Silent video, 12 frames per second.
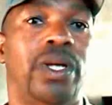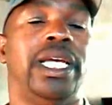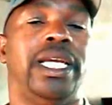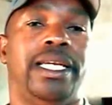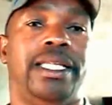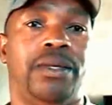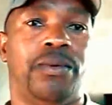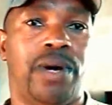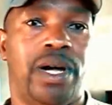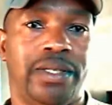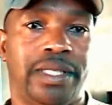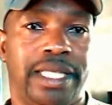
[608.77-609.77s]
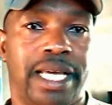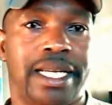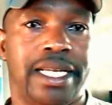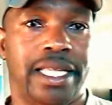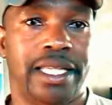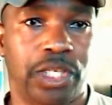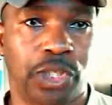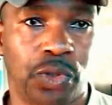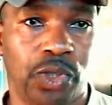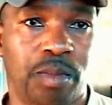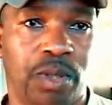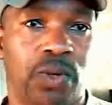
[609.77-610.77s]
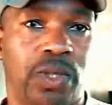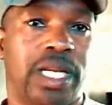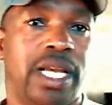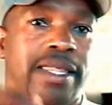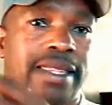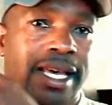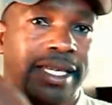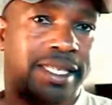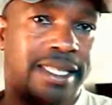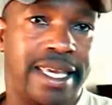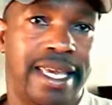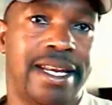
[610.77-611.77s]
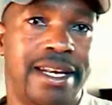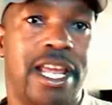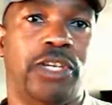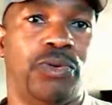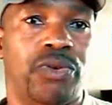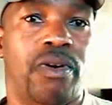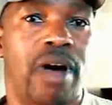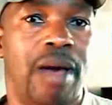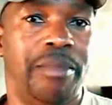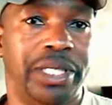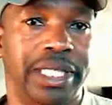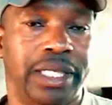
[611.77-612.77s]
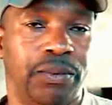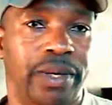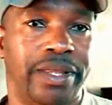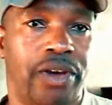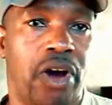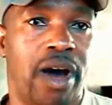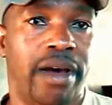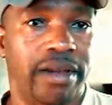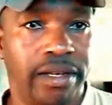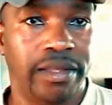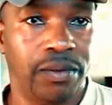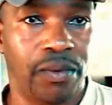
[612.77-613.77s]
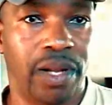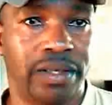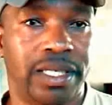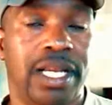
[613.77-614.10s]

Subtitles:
in the wild than in the zoos, because that's their natural habitat where they are in the wild.